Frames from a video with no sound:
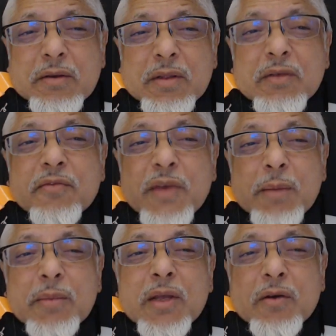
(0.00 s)
the
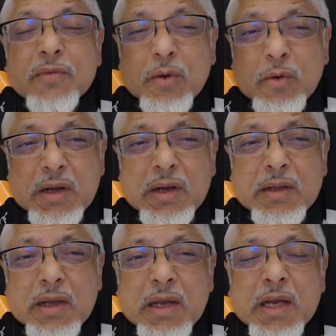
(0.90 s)
family of the
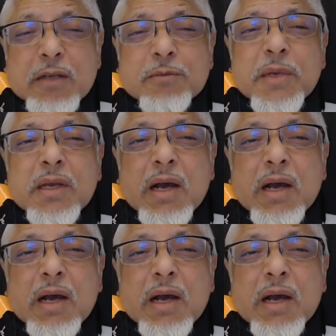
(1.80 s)
Quran, and be